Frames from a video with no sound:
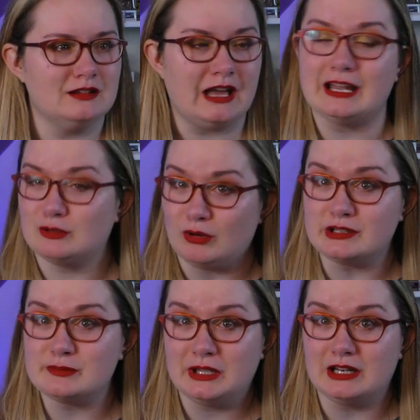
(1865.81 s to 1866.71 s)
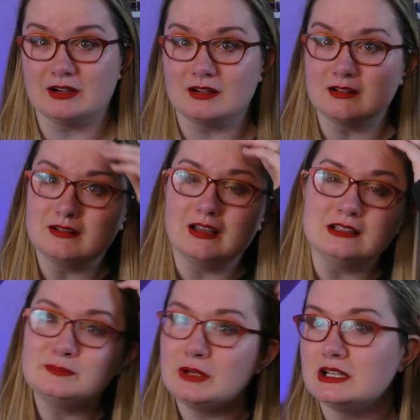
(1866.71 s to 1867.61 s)
Had to watch Peter
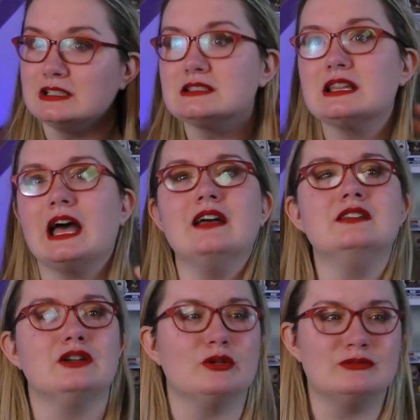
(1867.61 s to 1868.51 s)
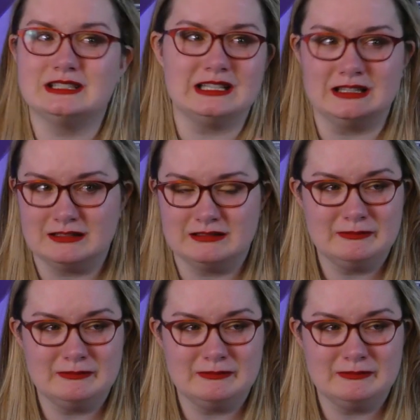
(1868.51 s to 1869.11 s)
experience that, you know, didn't